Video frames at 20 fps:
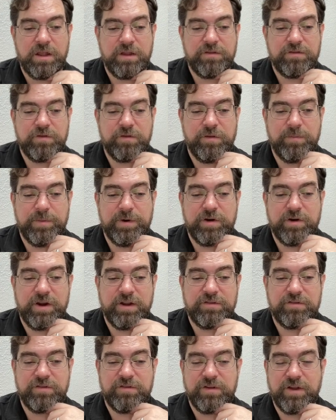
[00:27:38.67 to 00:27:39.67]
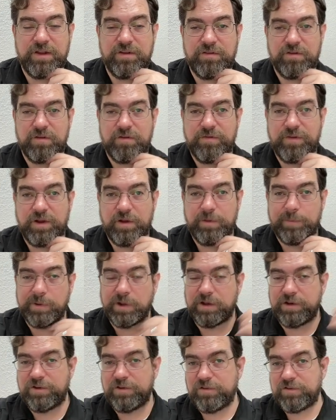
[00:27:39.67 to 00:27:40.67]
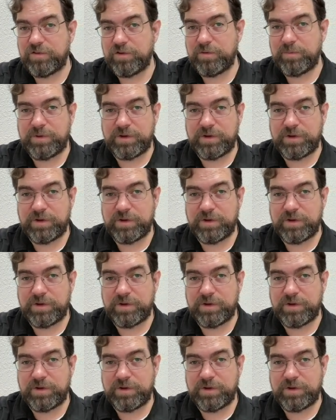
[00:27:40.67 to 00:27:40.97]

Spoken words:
So the mirror exercises are available on YouTube.